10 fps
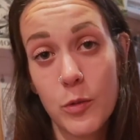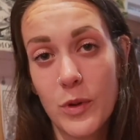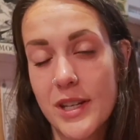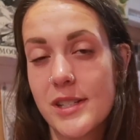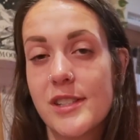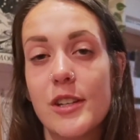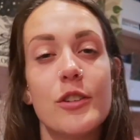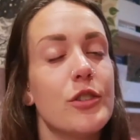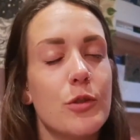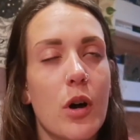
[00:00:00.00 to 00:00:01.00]
We still
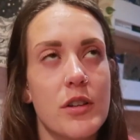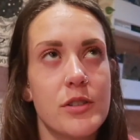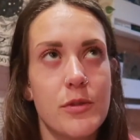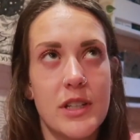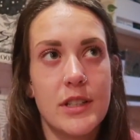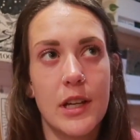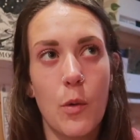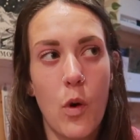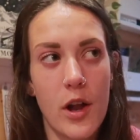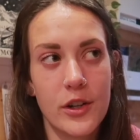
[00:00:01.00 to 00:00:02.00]
do also need to get
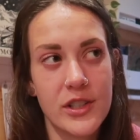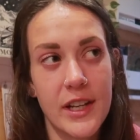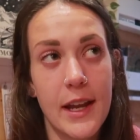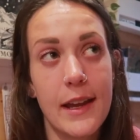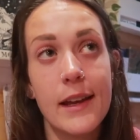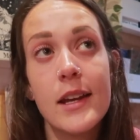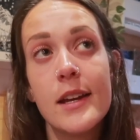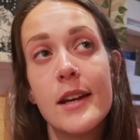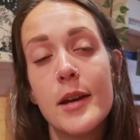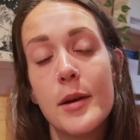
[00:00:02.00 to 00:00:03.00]
water today.
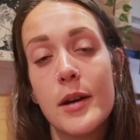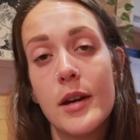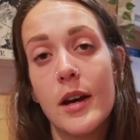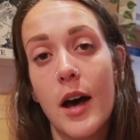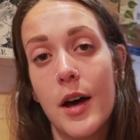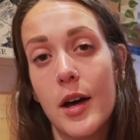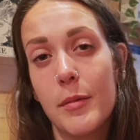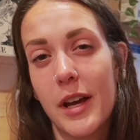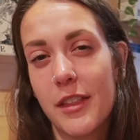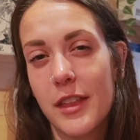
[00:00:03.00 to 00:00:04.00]
Um,
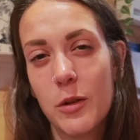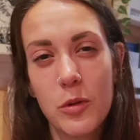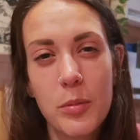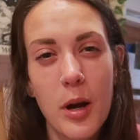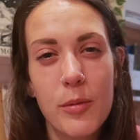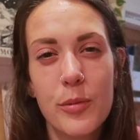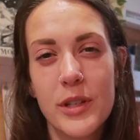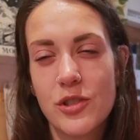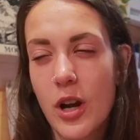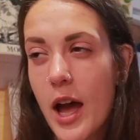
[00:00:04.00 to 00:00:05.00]
I think we'll probably
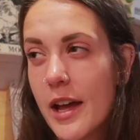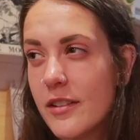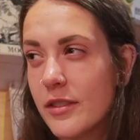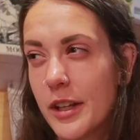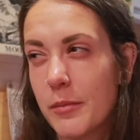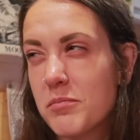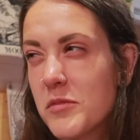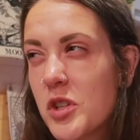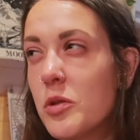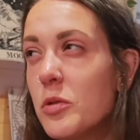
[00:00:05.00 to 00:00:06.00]
drive like
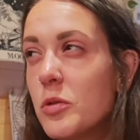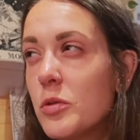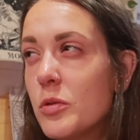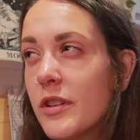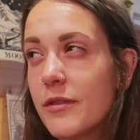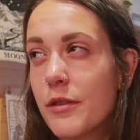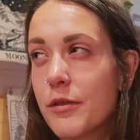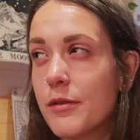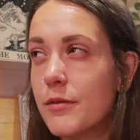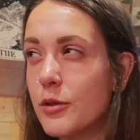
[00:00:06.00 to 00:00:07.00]
two to
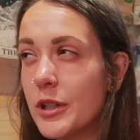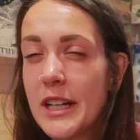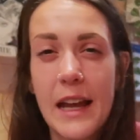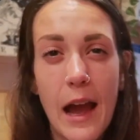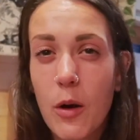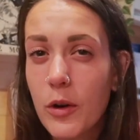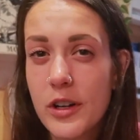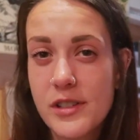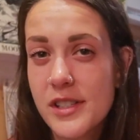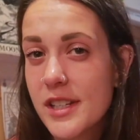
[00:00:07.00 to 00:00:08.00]
three
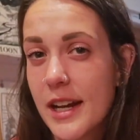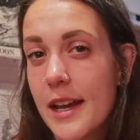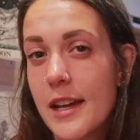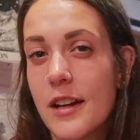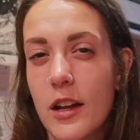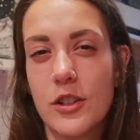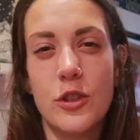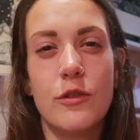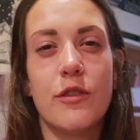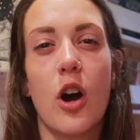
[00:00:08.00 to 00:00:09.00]
hours today, not
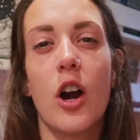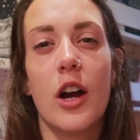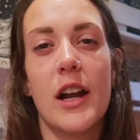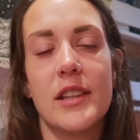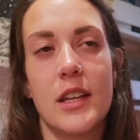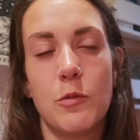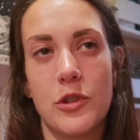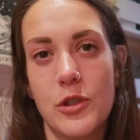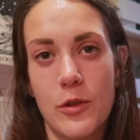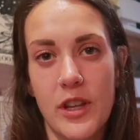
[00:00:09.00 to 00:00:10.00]
too far, and then we'll
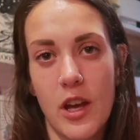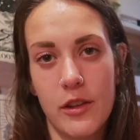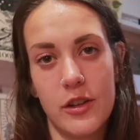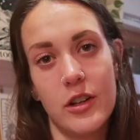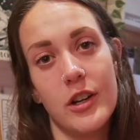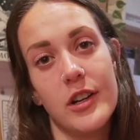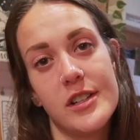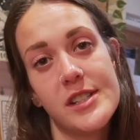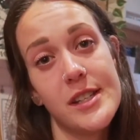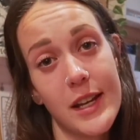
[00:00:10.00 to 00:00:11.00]
do the other
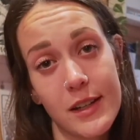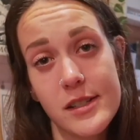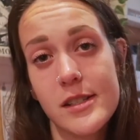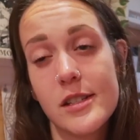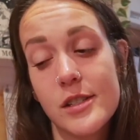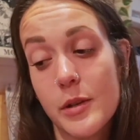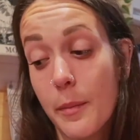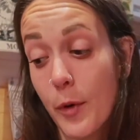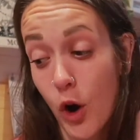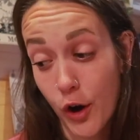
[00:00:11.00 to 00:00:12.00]
six
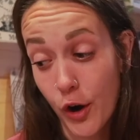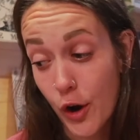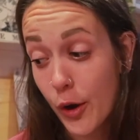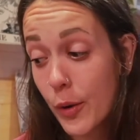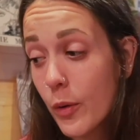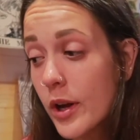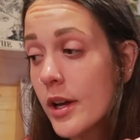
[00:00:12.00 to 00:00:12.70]
tomorrow.